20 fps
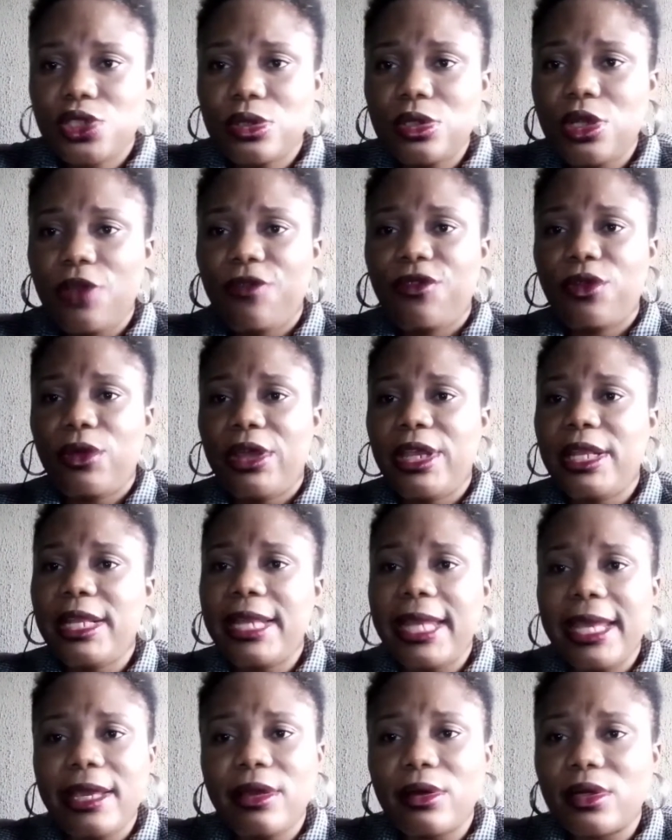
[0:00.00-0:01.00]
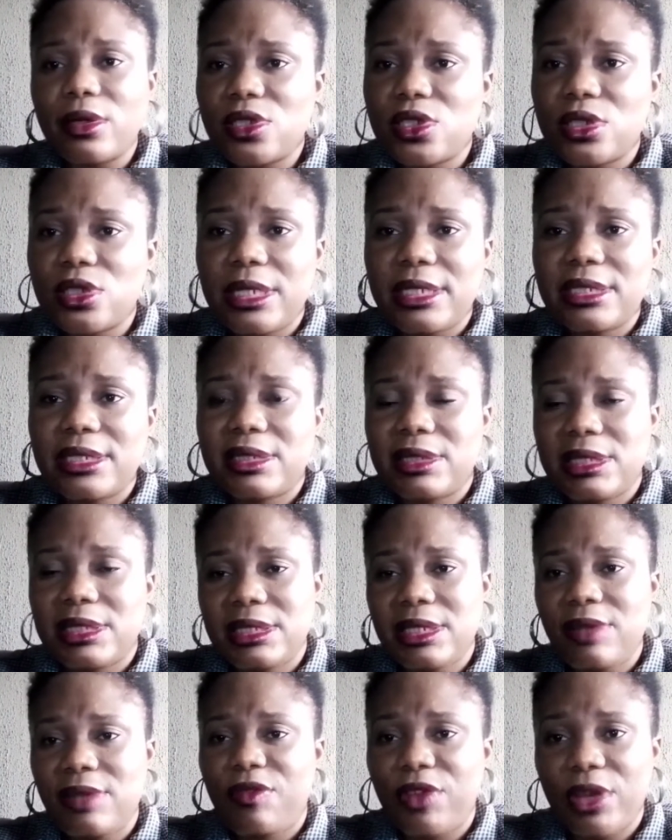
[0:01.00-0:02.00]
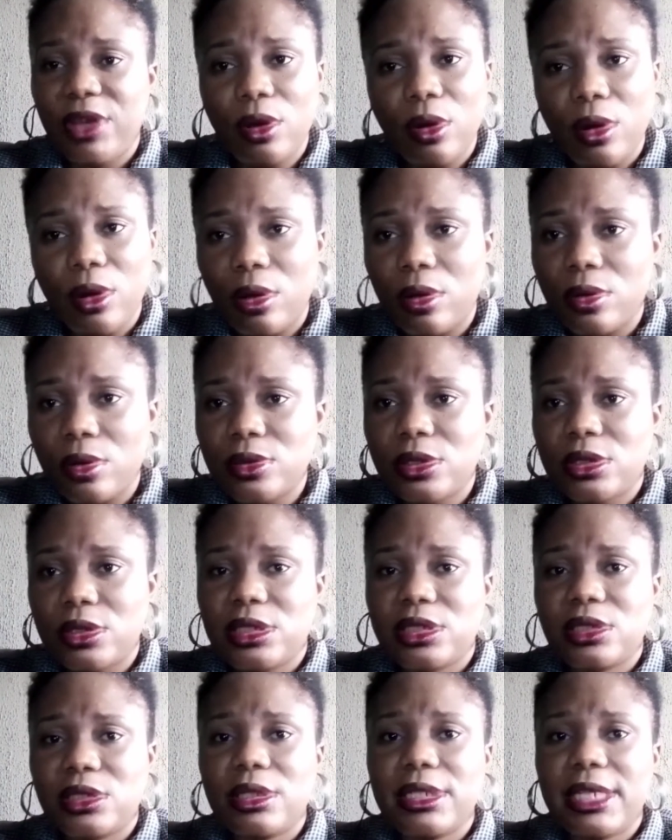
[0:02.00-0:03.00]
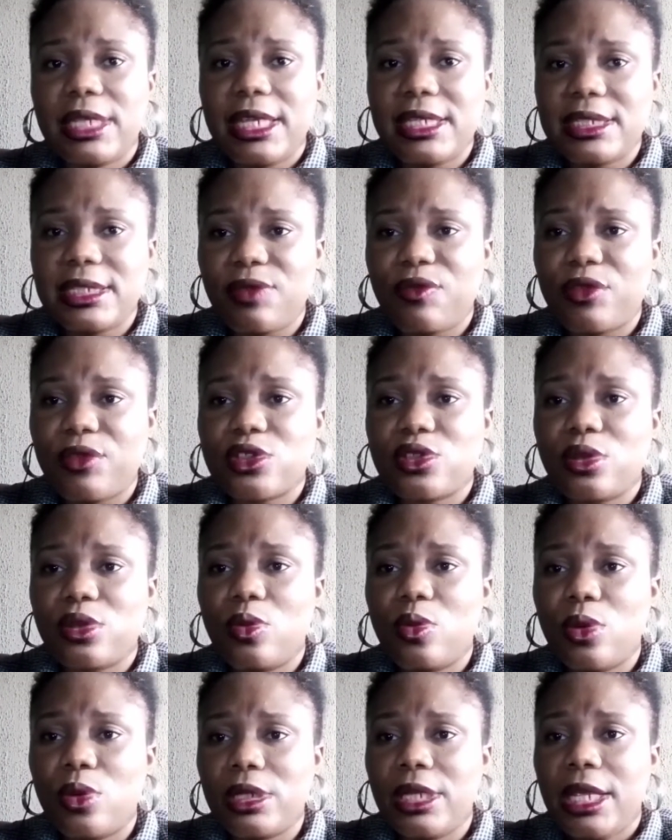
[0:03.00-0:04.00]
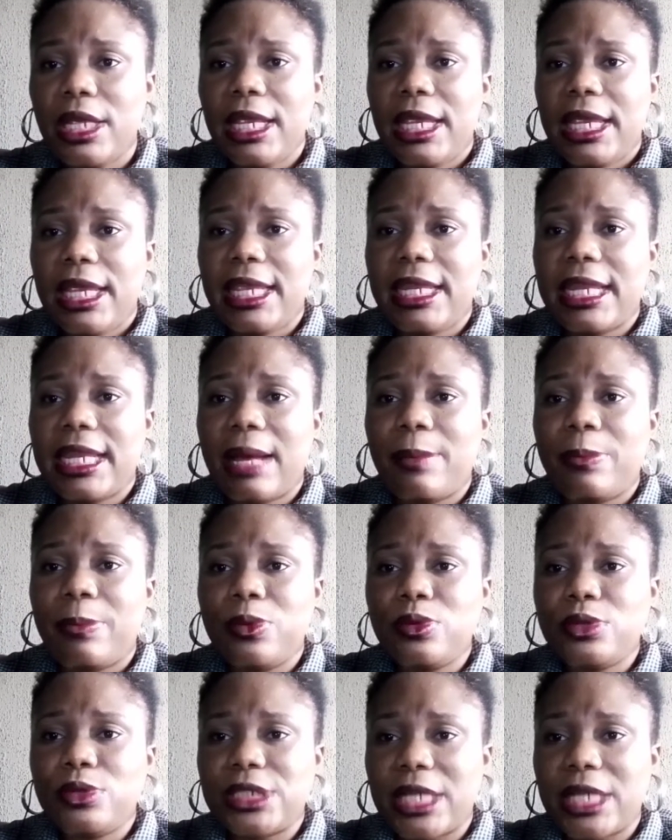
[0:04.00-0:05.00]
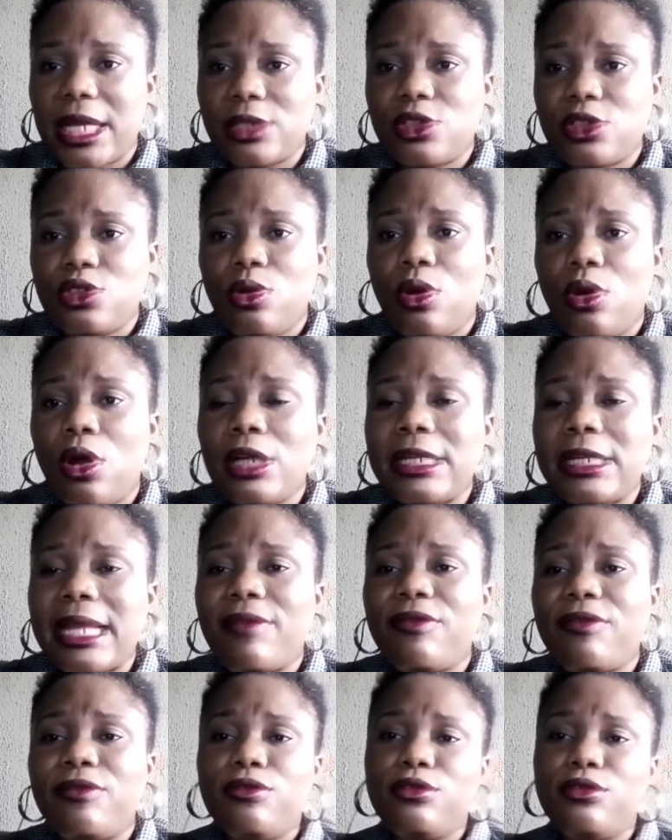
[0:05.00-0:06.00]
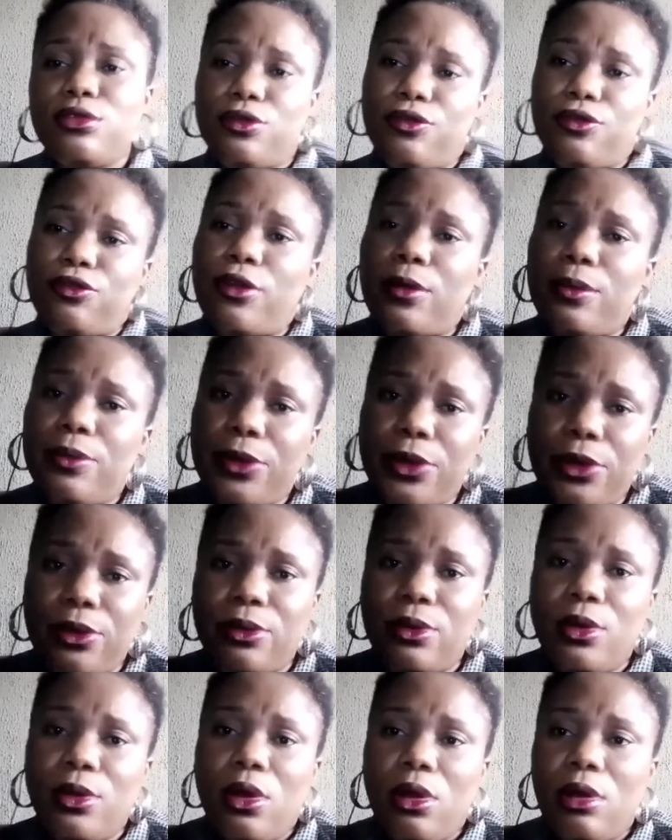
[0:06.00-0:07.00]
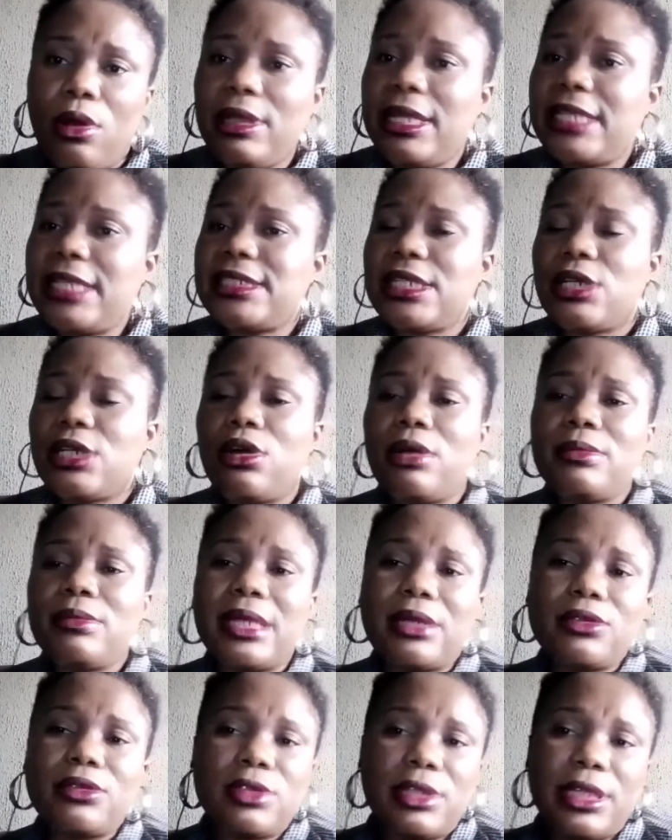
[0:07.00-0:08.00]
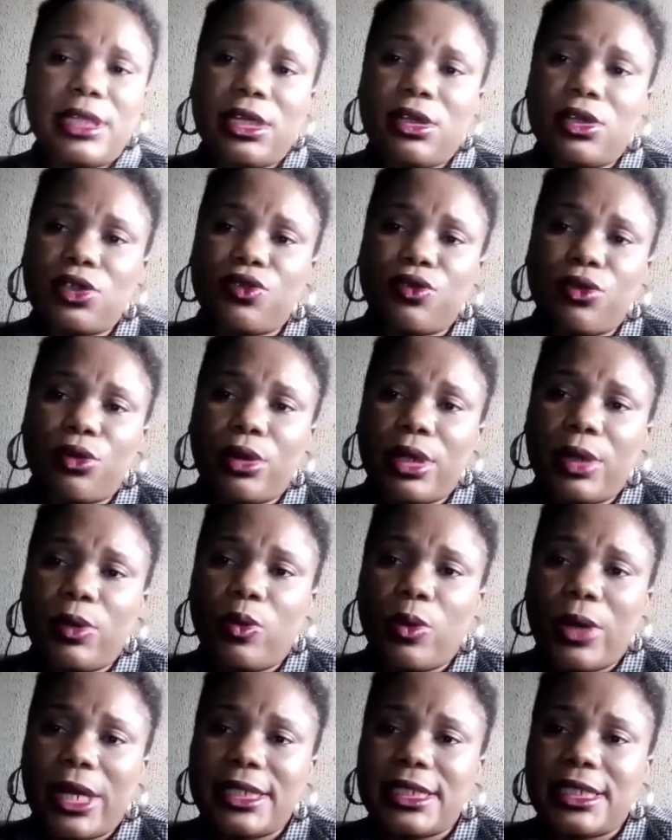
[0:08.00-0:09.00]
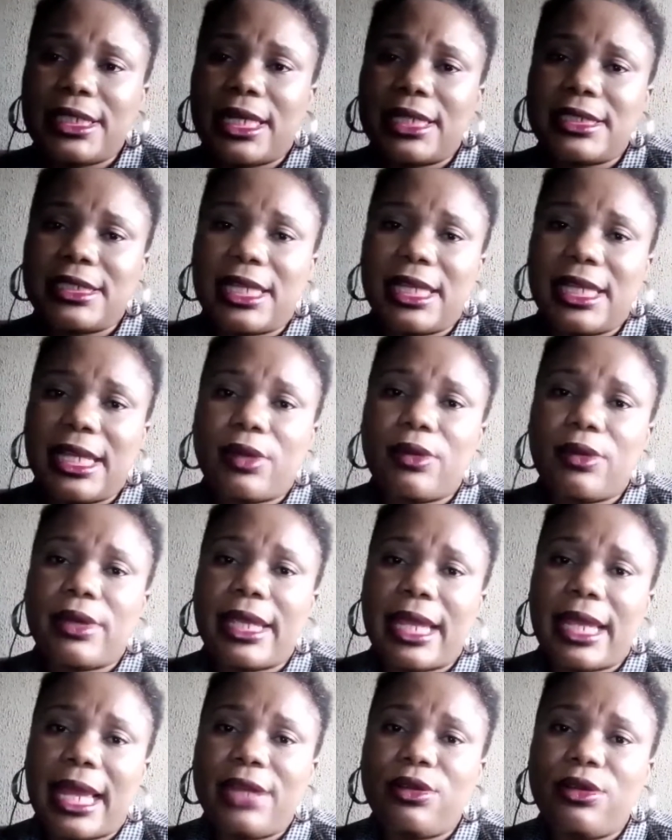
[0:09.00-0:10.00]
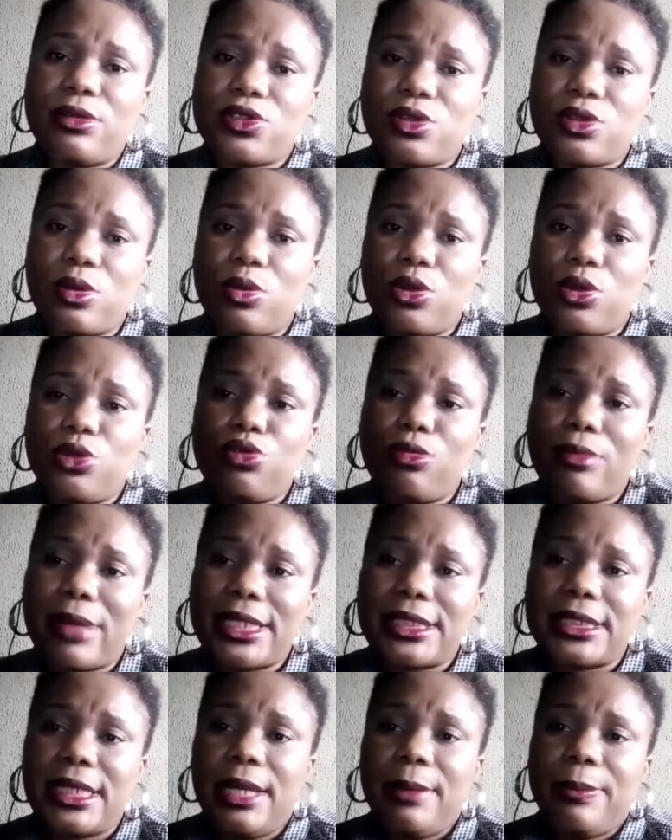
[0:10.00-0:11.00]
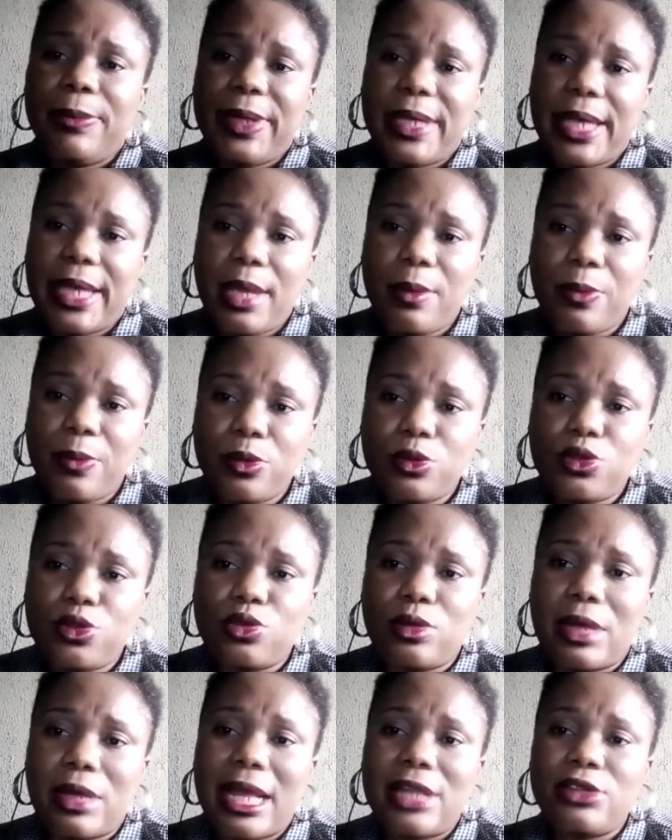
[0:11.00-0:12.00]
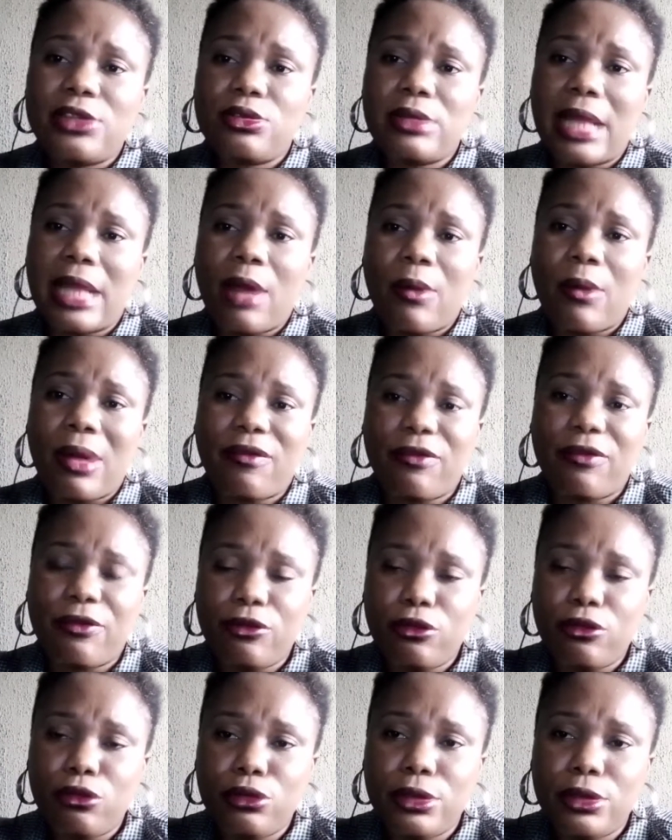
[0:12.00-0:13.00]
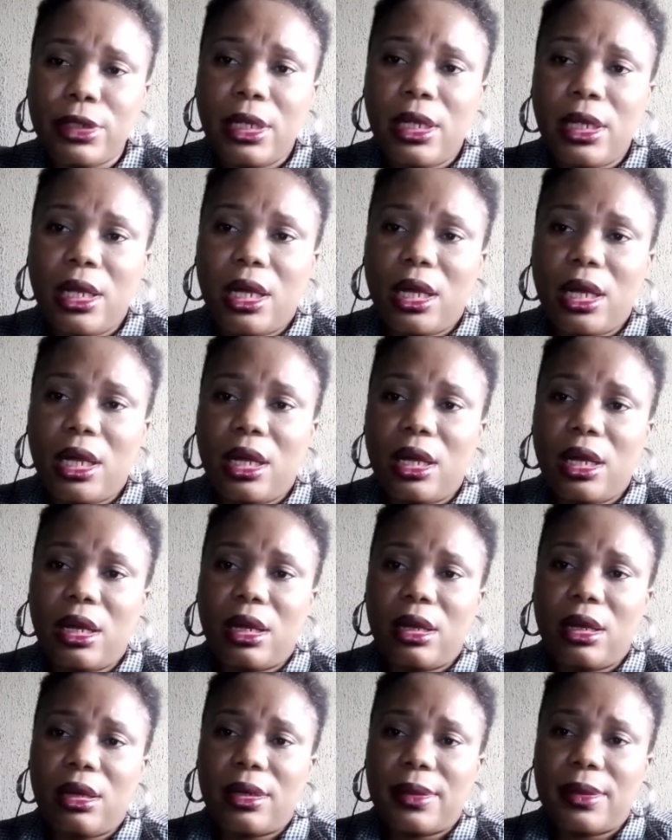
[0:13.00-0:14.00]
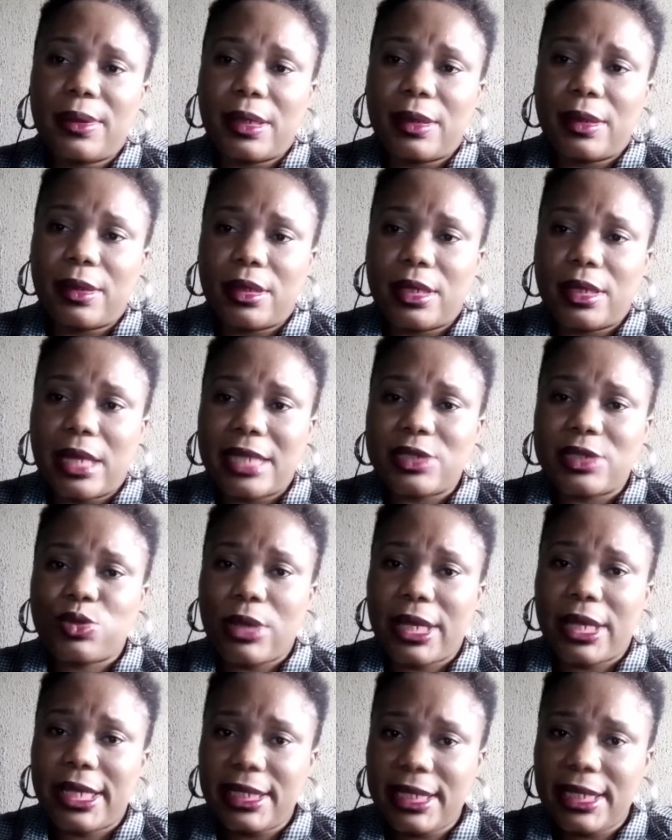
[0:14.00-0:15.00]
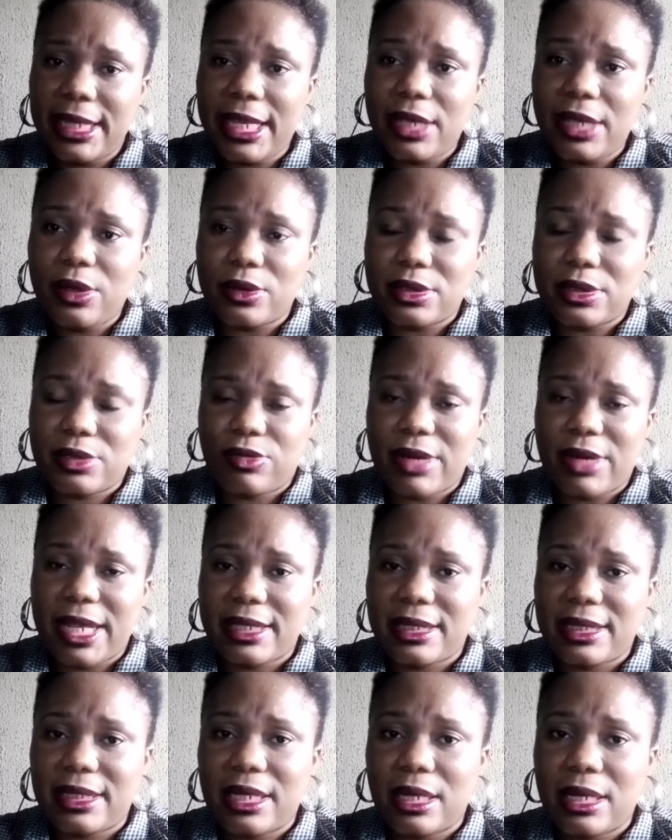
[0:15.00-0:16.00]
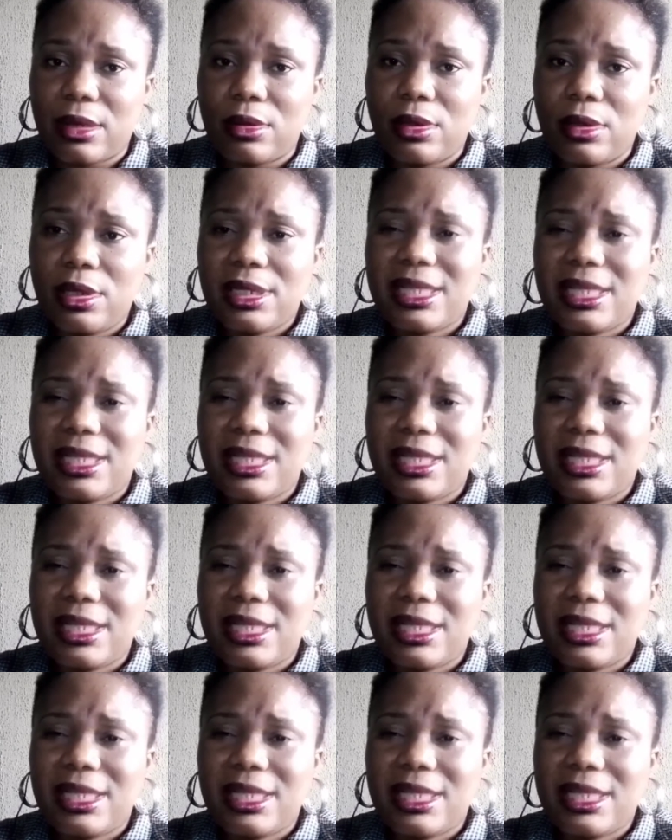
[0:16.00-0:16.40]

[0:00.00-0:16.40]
If you're in Lagos, it's difficult, it's not easy for someone in Abuja to order food from you unless they come down to Lagos for a wedding and they're like, okay, I know someone who might be able to handle our food as we're in Lagos right now.